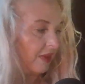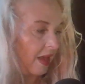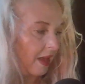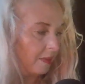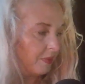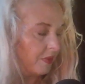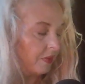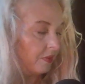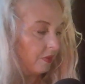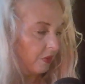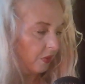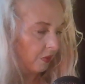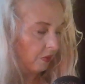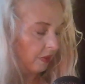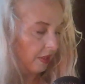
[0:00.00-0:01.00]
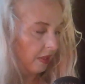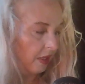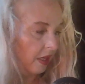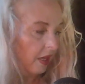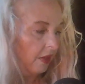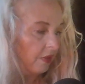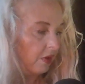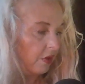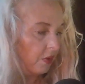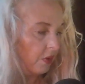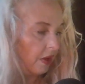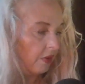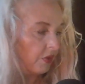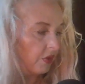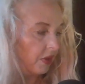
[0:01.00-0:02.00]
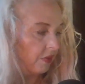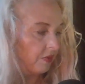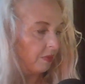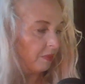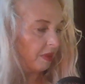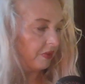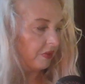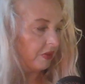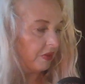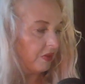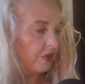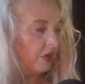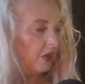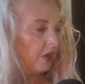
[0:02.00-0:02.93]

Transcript: absolutely the crux of the message.